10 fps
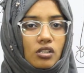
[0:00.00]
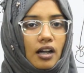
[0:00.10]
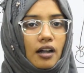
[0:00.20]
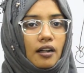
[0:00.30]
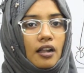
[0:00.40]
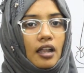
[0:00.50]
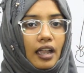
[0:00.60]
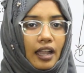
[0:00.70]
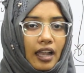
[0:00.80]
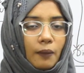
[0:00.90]
are
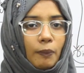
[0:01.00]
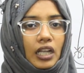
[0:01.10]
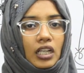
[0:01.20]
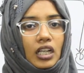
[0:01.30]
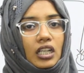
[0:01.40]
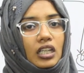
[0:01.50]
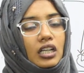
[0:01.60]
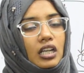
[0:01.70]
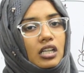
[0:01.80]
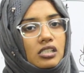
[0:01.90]
helping in
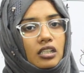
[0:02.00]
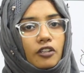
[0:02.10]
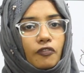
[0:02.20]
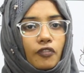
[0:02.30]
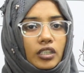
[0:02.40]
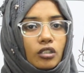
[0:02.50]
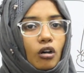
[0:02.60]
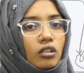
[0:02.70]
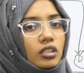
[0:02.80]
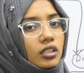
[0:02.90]
increasing the width
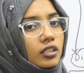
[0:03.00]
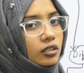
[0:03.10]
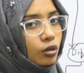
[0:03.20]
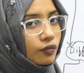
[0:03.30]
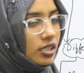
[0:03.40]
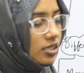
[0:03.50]
or the girth of the